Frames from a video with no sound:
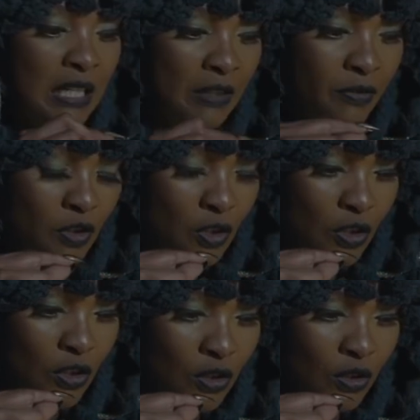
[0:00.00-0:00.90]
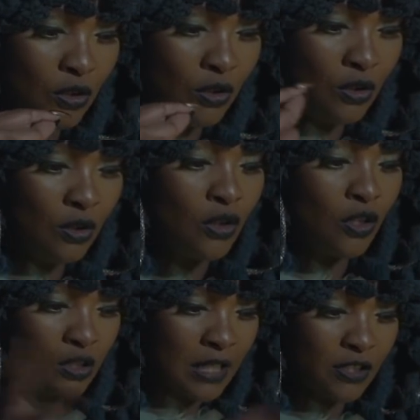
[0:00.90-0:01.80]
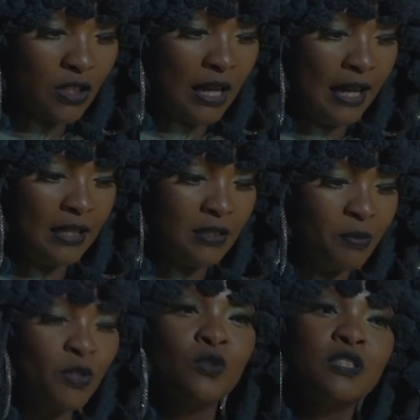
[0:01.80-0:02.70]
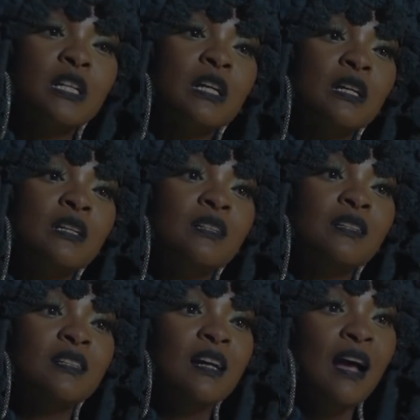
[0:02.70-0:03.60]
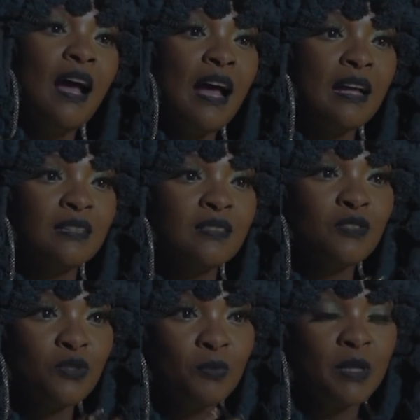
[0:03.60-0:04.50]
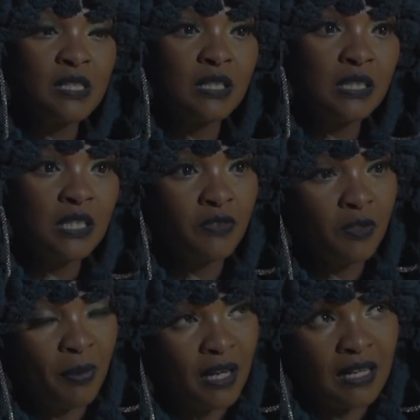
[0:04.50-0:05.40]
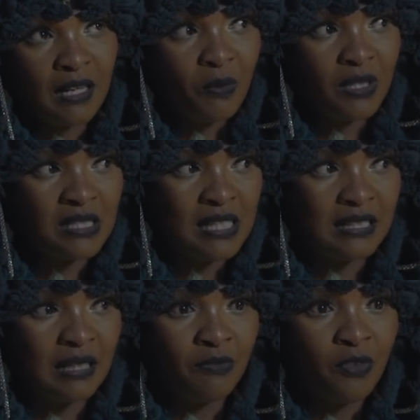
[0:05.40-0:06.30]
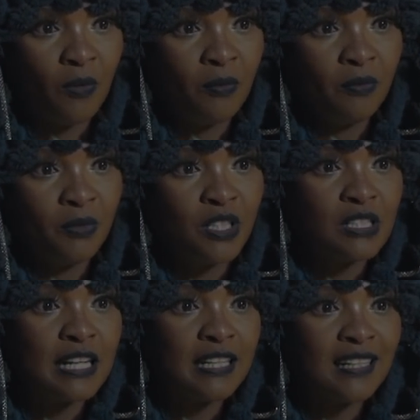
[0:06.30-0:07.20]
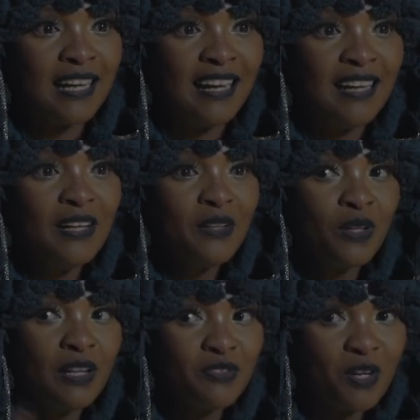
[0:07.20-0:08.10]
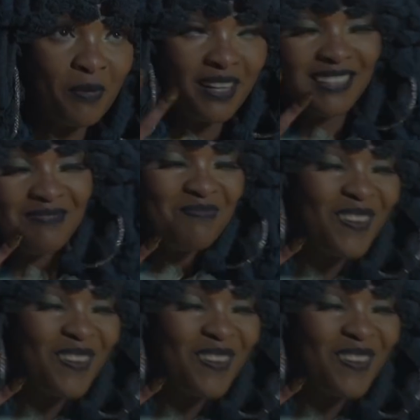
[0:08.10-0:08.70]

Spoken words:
even the girls that you had being ordained and you basically giving back. Like, where does that come from? Because, like, you left your American